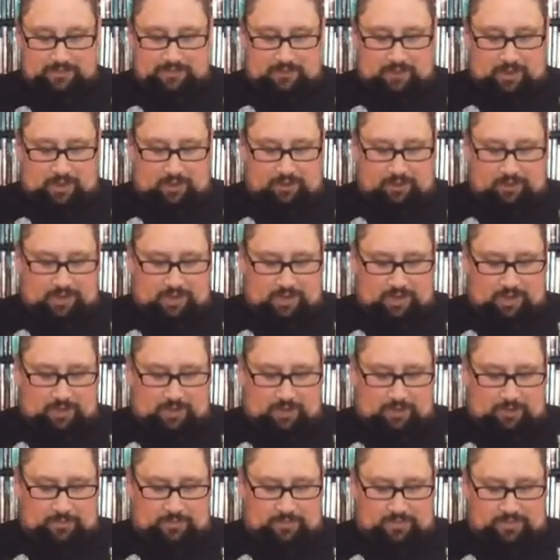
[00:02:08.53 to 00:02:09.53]
Don't
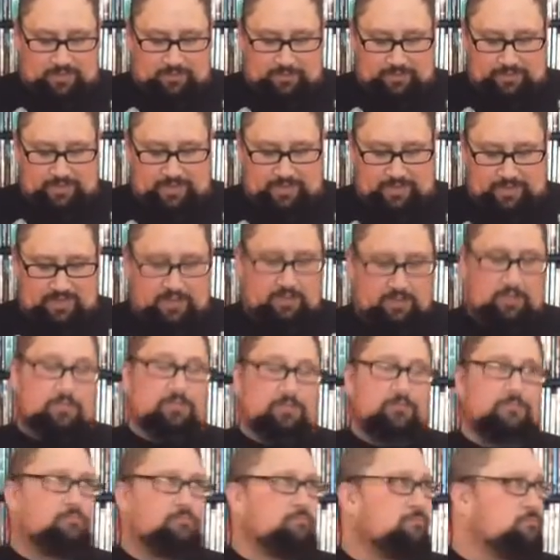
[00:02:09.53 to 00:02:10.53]
open me!
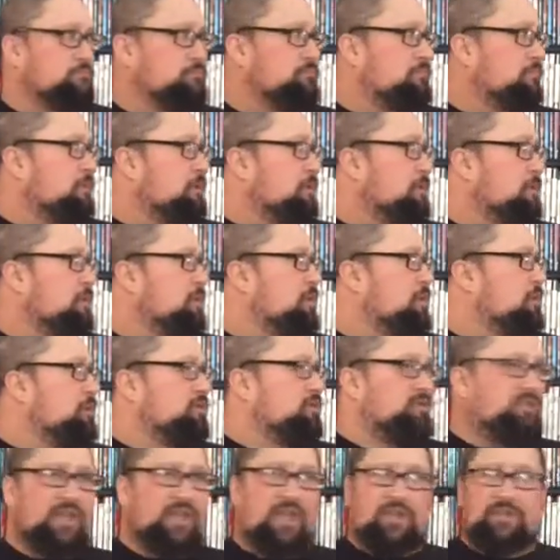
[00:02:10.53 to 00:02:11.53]

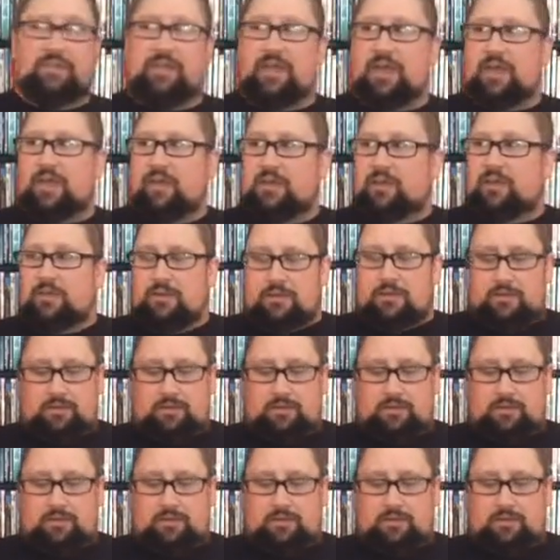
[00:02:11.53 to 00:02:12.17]
Who said that?